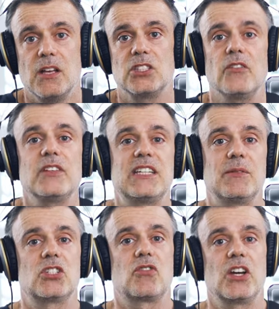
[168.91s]
So in this
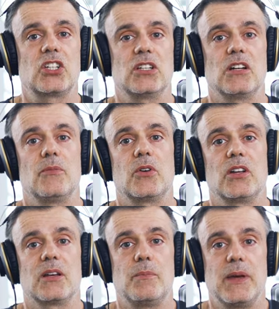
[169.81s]
demonstration, I'm going to
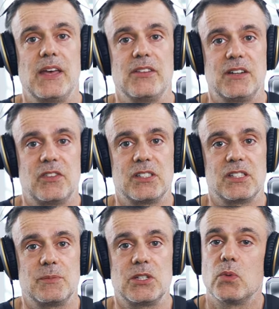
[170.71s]
compare the
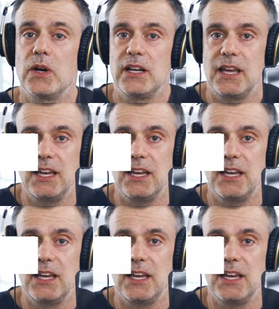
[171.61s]
differences between